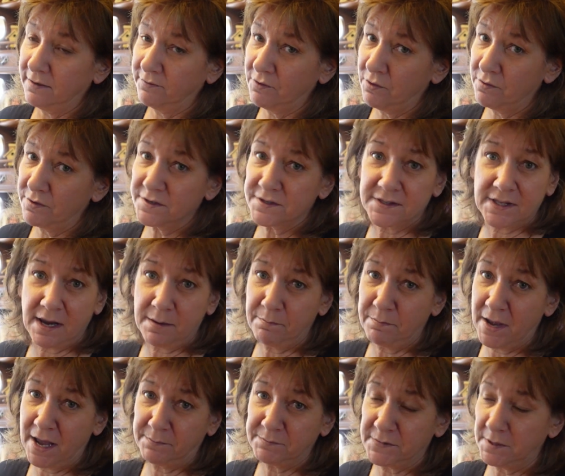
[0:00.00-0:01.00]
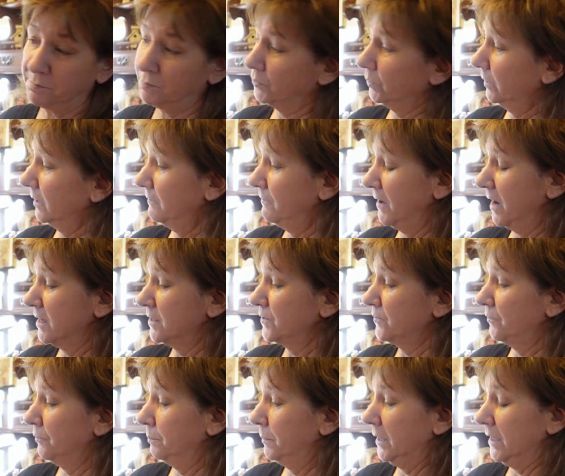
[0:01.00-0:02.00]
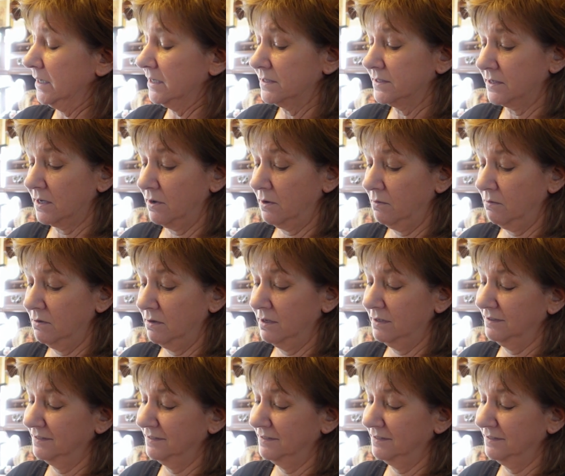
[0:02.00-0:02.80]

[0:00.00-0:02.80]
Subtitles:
Of course, they popped up really fast for me. So,